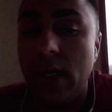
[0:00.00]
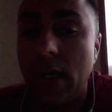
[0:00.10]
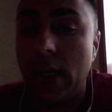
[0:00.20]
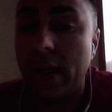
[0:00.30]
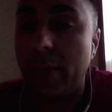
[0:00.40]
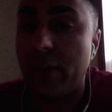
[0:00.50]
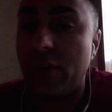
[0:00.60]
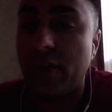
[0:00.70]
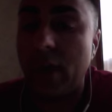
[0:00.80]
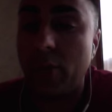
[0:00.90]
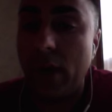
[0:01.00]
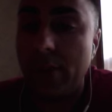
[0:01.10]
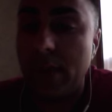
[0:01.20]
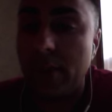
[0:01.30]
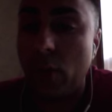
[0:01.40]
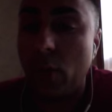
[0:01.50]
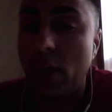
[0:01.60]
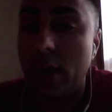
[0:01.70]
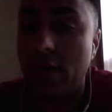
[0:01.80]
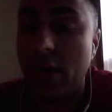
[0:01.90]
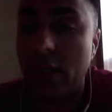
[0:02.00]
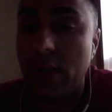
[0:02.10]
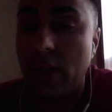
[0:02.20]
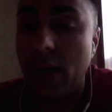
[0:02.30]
That means you've got a Brampton board, you've got a